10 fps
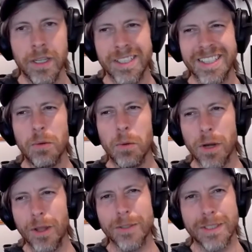It's like one
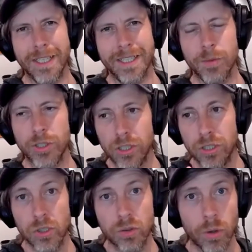of those things, but you
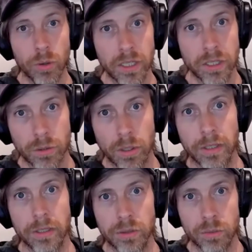shouldn't throw it in a drawer.
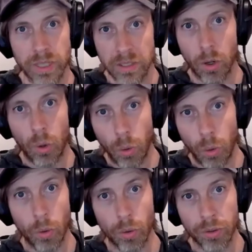You should read the
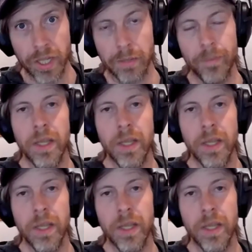whole thing.